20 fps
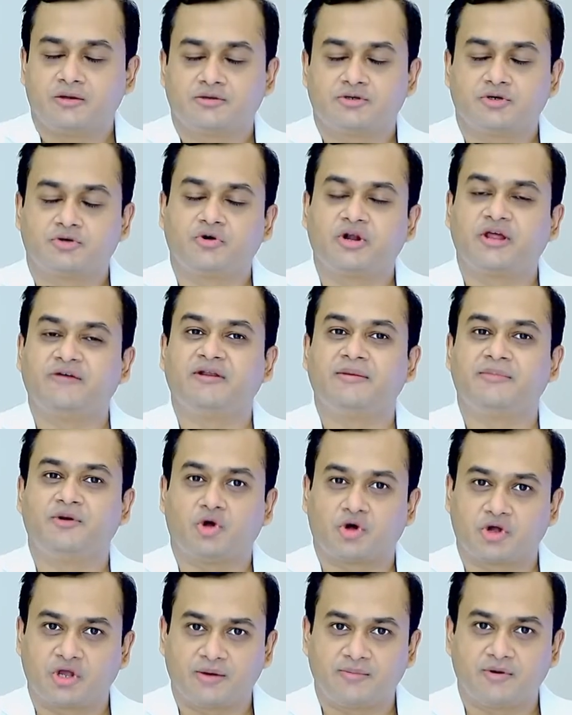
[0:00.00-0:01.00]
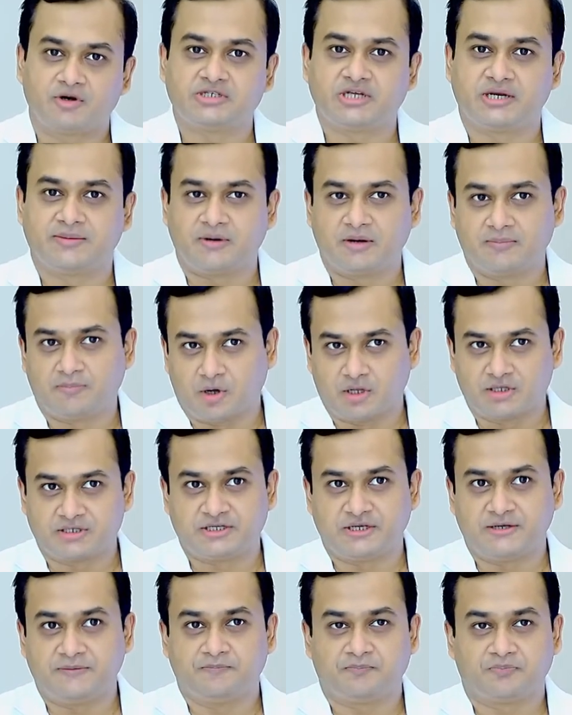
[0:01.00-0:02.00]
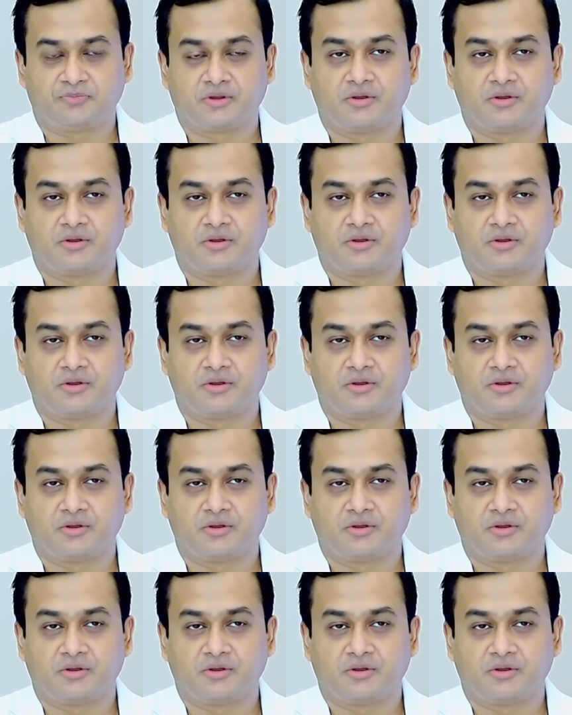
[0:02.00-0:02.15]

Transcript: So today we'll be talking about cerebral palsy.